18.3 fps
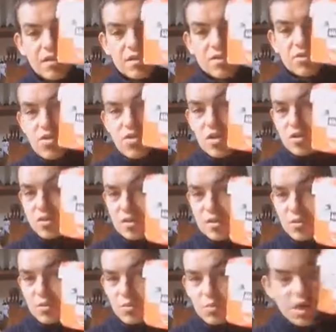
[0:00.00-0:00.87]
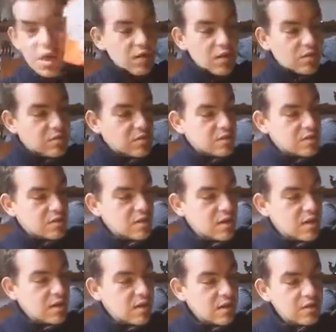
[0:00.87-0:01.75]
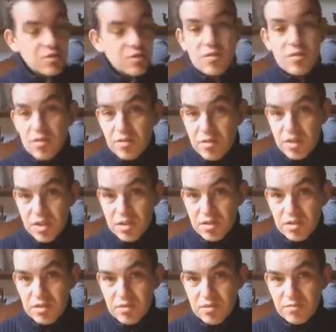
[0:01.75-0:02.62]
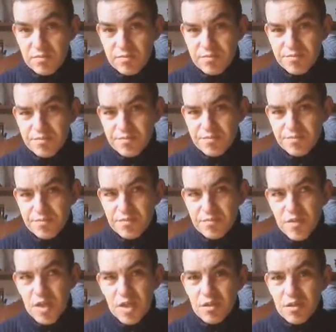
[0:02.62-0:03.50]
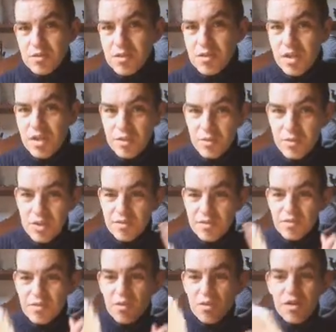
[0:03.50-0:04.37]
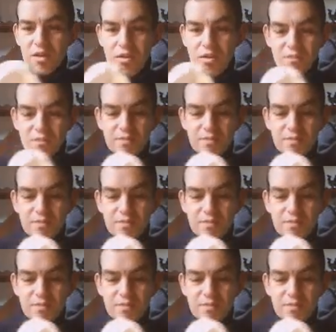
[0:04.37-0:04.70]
joint compound, and concrete, and a tiny bit of oil.